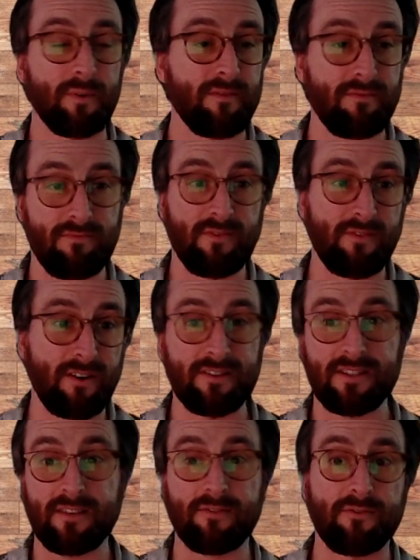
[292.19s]
with
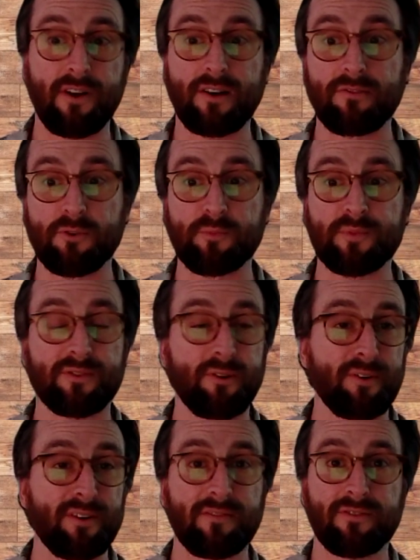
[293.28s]
various different friend groups,
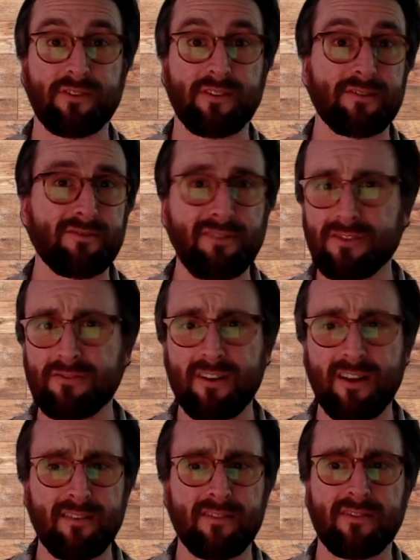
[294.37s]
go to different
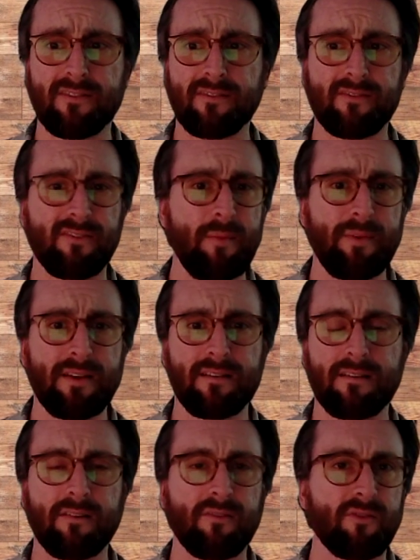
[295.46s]
restaurants,
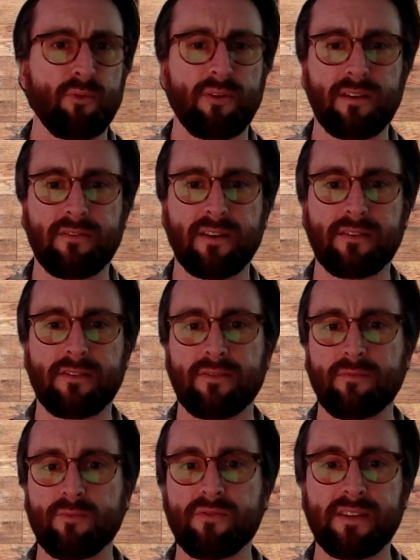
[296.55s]
shopping, go to sporting
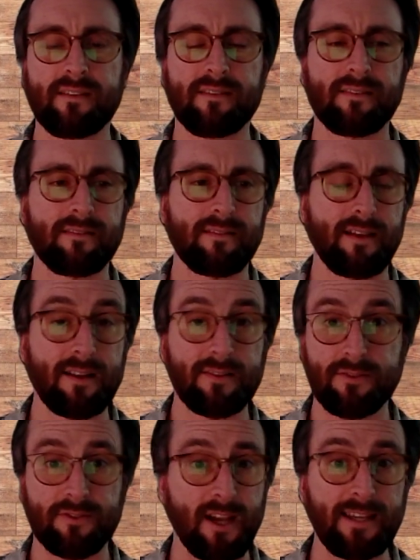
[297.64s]
events, movies,
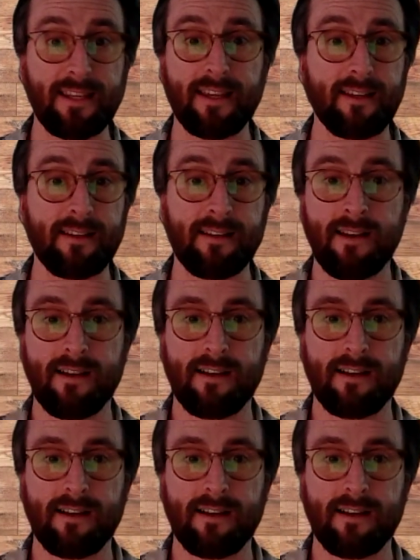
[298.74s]
concerts, hiking.